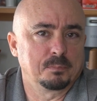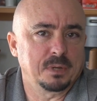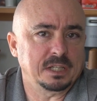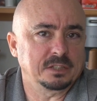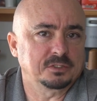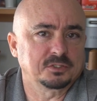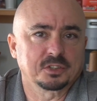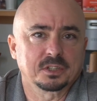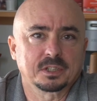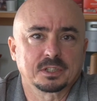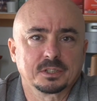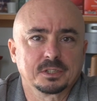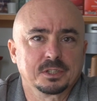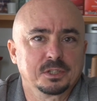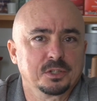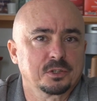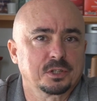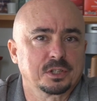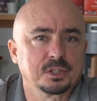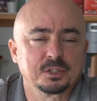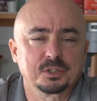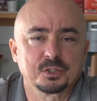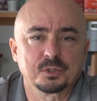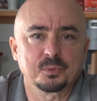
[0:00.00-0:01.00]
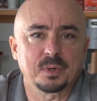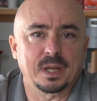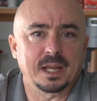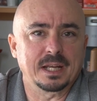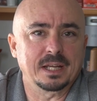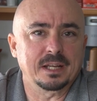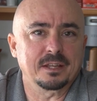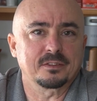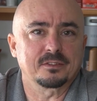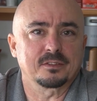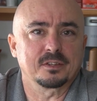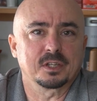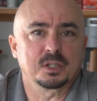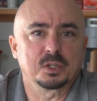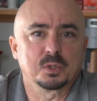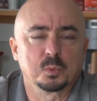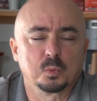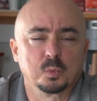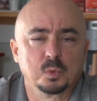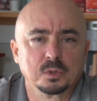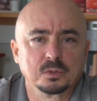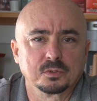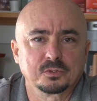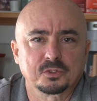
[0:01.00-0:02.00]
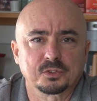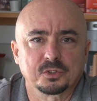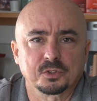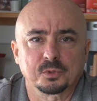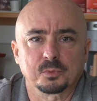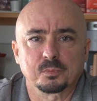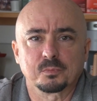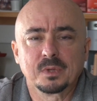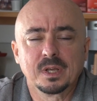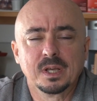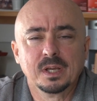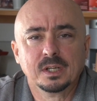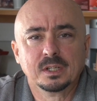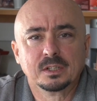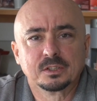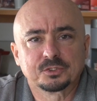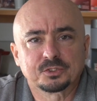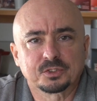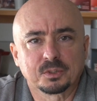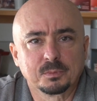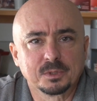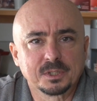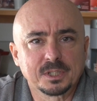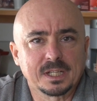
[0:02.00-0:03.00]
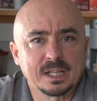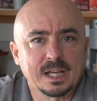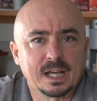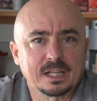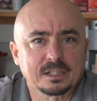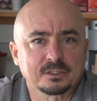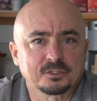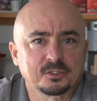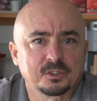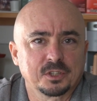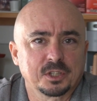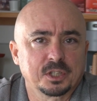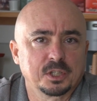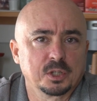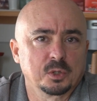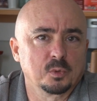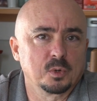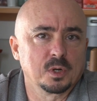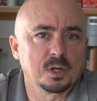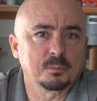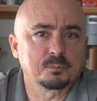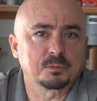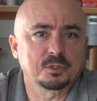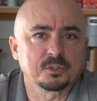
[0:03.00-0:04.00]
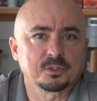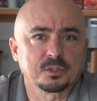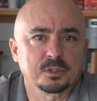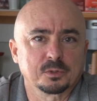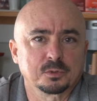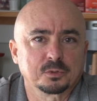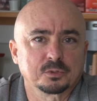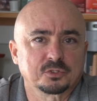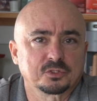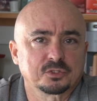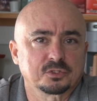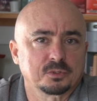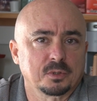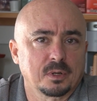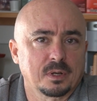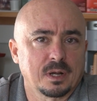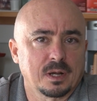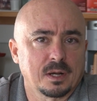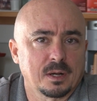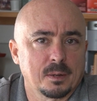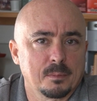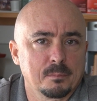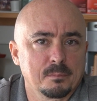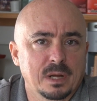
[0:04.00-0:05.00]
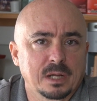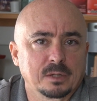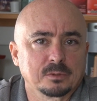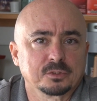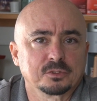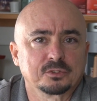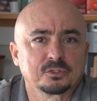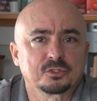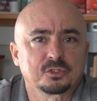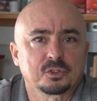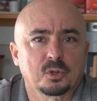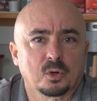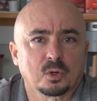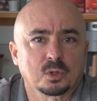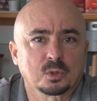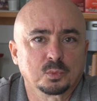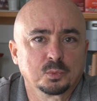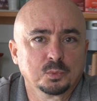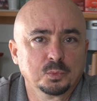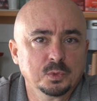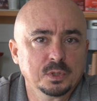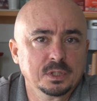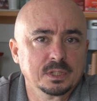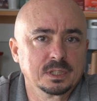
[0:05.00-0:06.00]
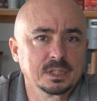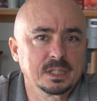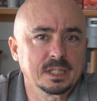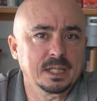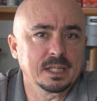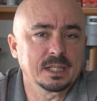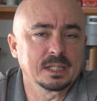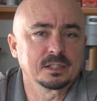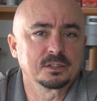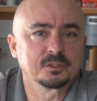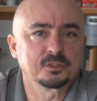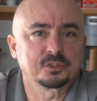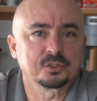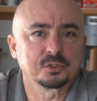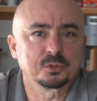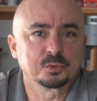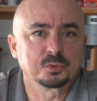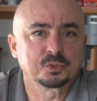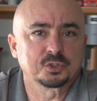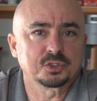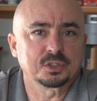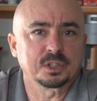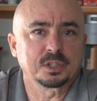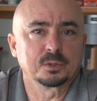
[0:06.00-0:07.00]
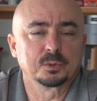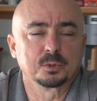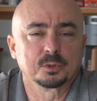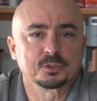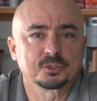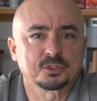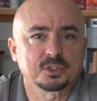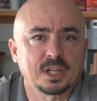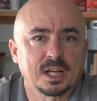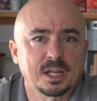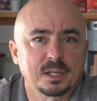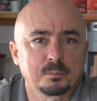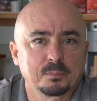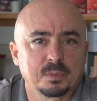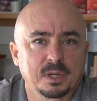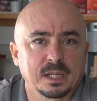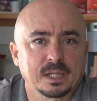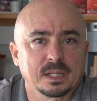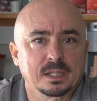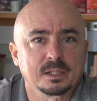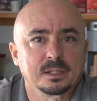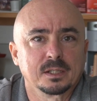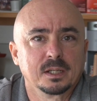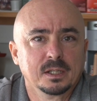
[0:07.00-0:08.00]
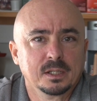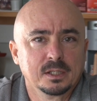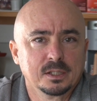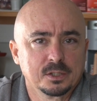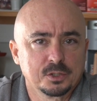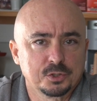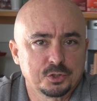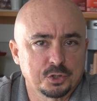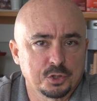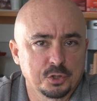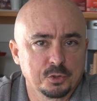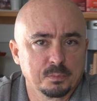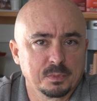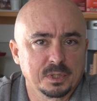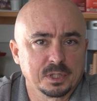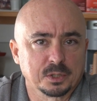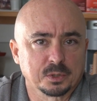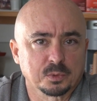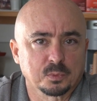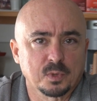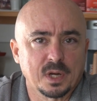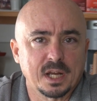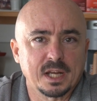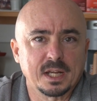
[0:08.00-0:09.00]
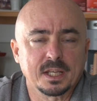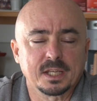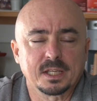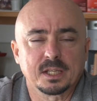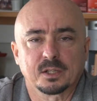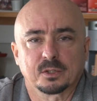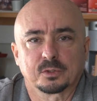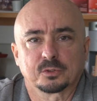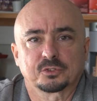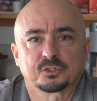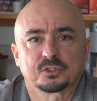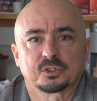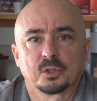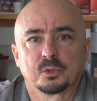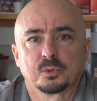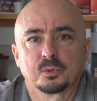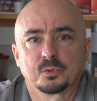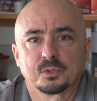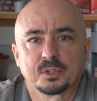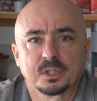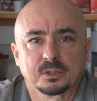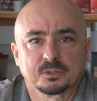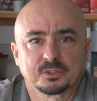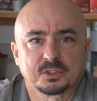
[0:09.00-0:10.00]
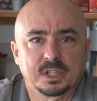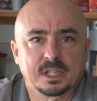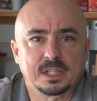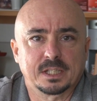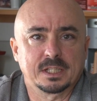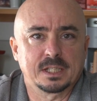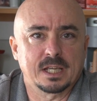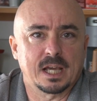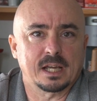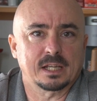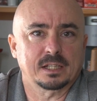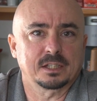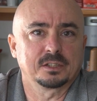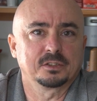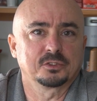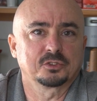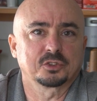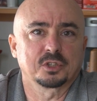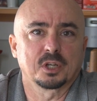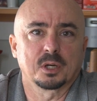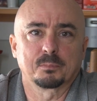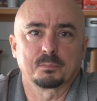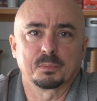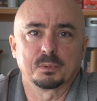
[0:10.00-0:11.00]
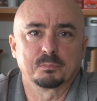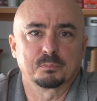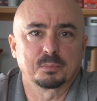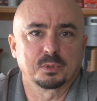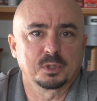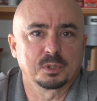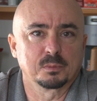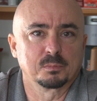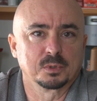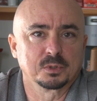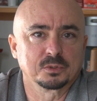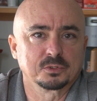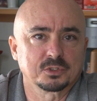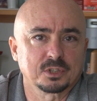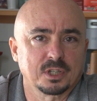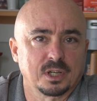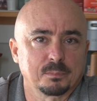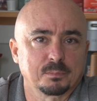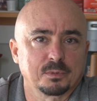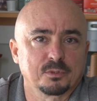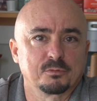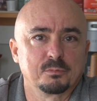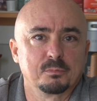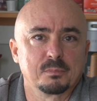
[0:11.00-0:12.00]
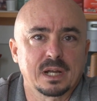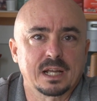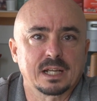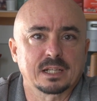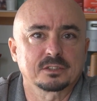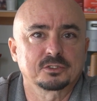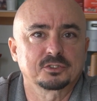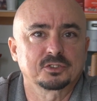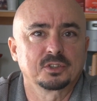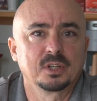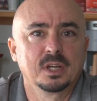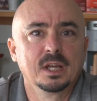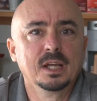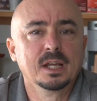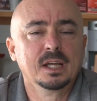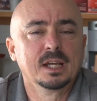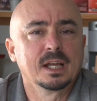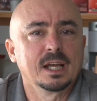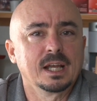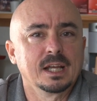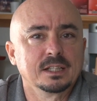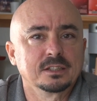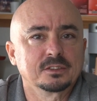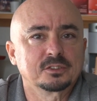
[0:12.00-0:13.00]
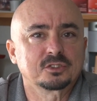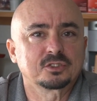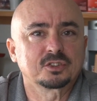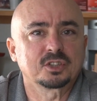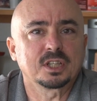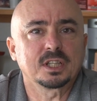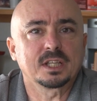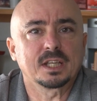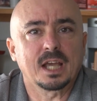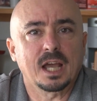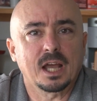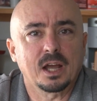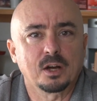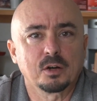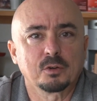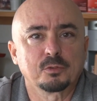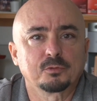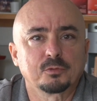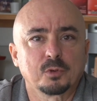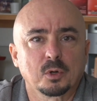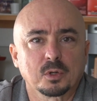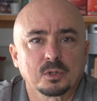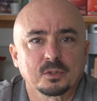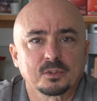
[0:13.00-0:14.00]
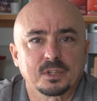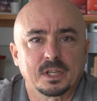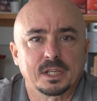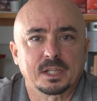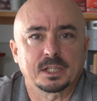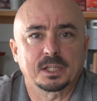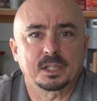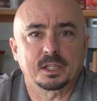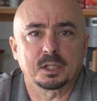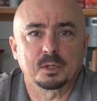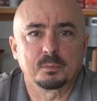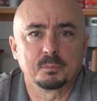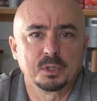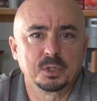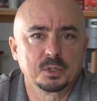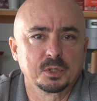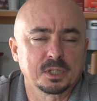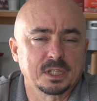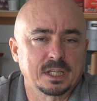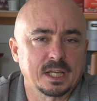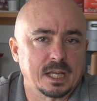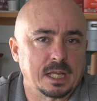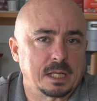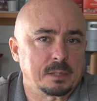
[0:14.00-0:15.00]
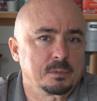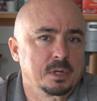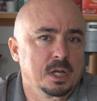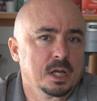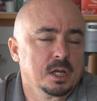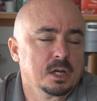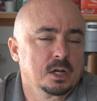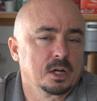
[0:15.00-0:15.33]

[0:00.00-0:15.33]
basically, you can do anything you want to. Some of the guys that go up to those uh, mountains are really into single sideband two meter radio. So they'll take Yagis up and put them on top of mass and see how far they can communicate.